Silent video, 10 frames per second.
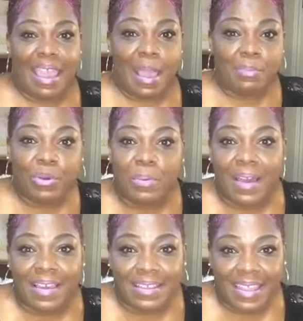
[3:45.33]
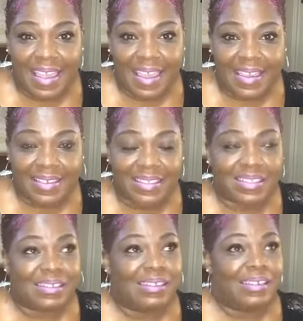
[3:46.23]
Apple
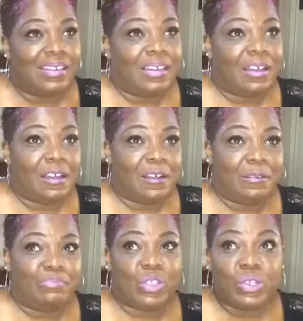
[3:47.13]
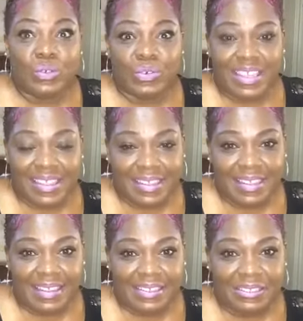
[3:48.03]
Podcasts,
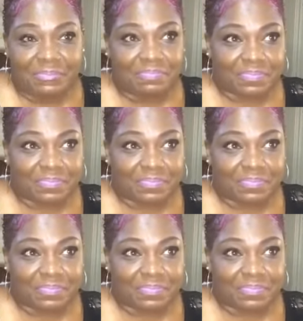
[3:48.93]
TuneIn.